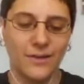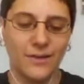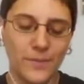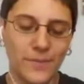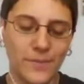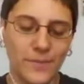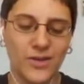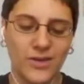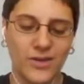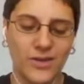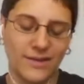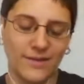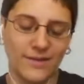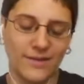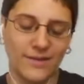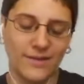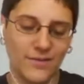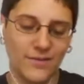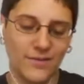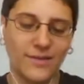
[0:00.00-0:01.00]
Chumash,
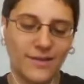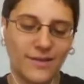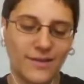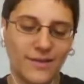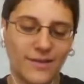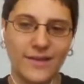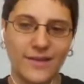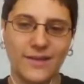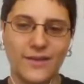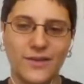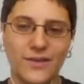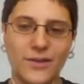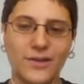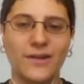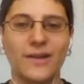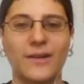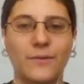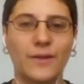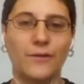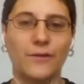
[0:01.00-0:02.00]
which is like the, the
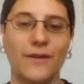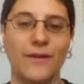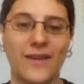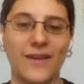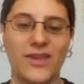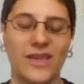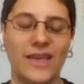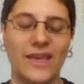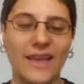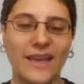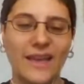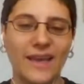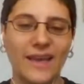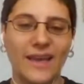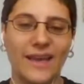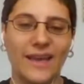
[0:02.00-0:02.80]
Torah, with Rashi.